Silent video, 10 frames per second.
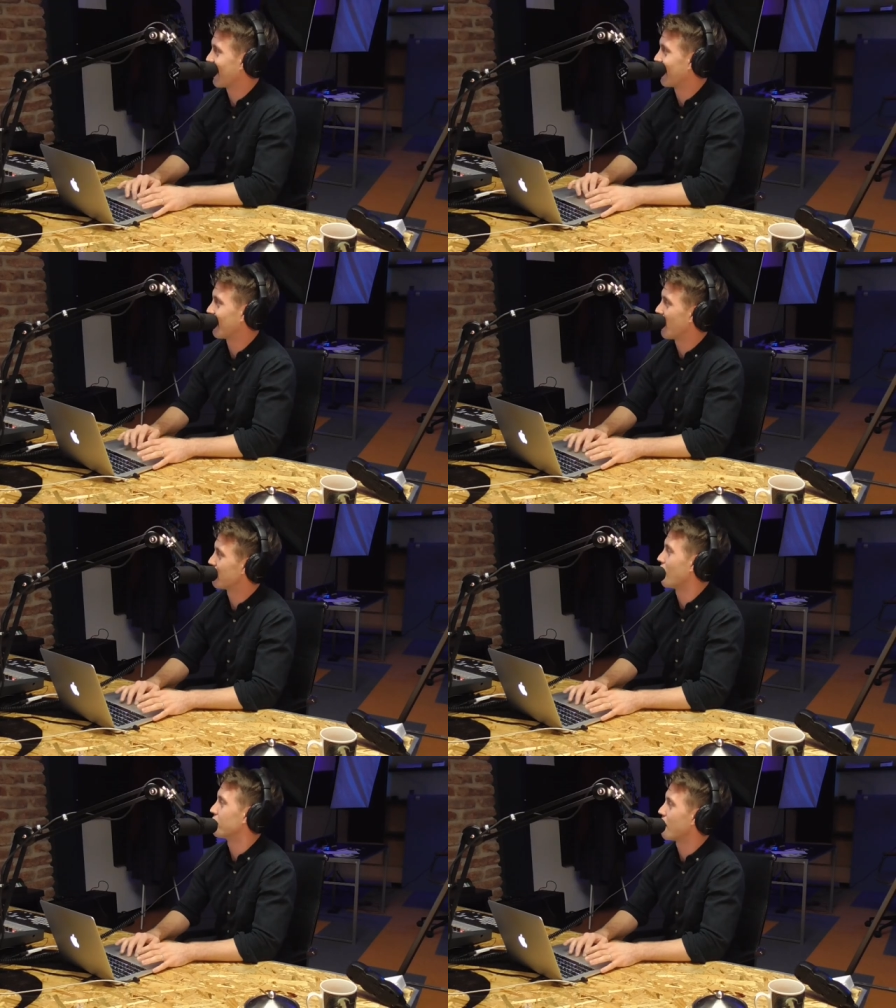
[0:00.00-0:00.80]
I've
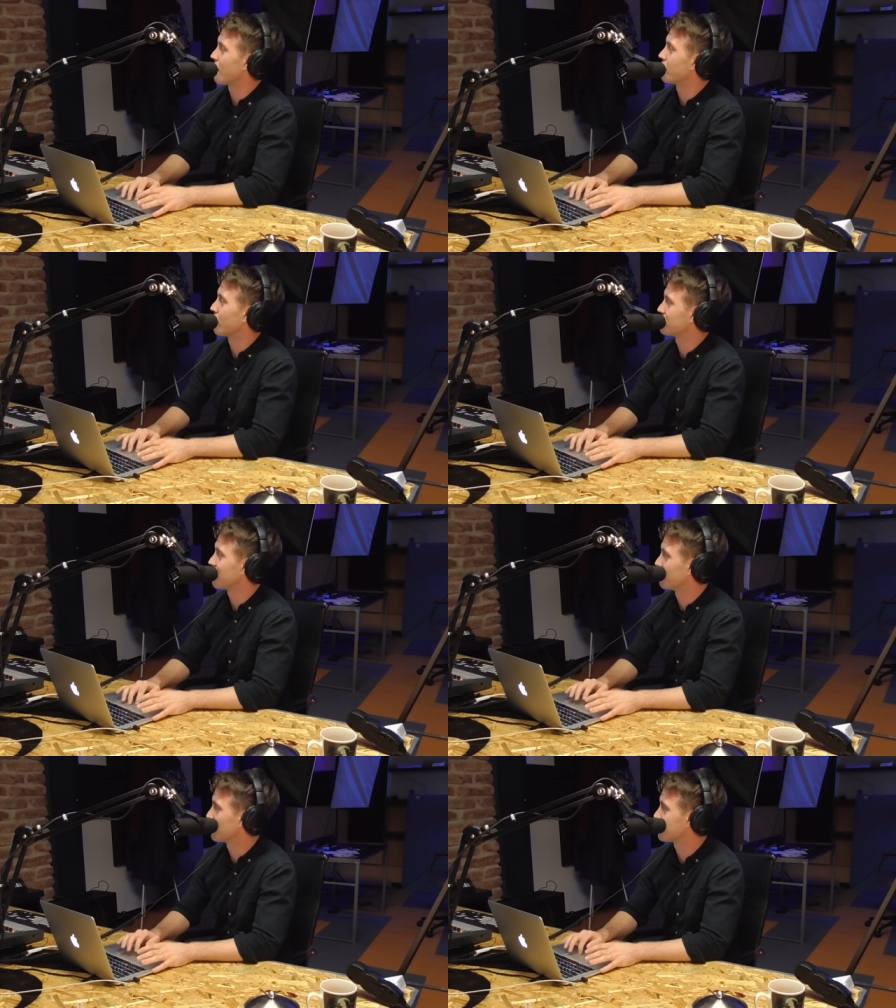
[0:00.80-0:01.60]
lost
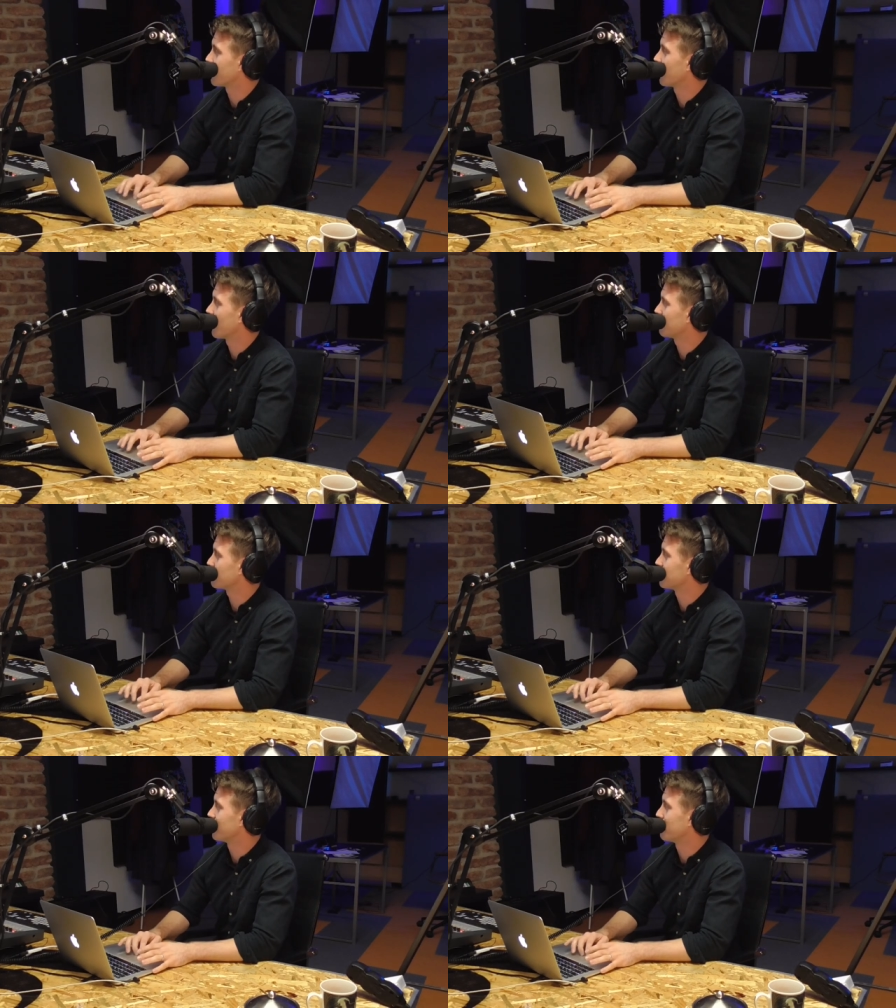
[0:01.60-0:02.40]

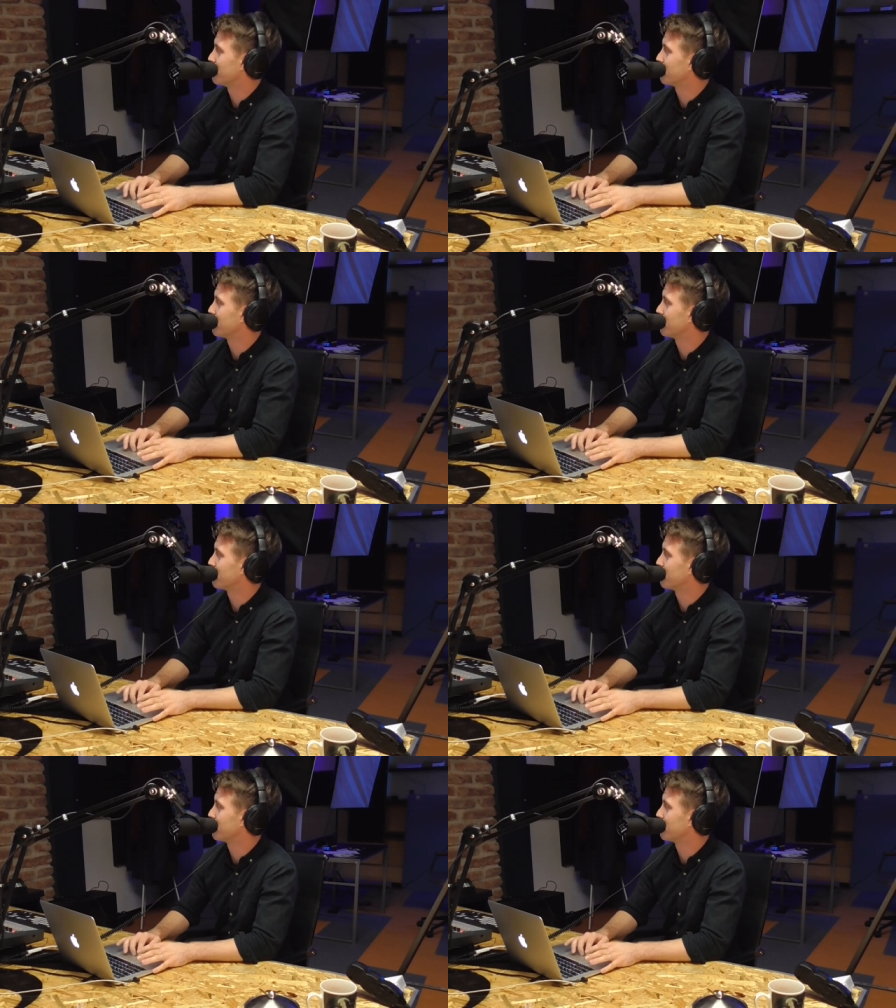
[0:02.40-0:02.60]
the date.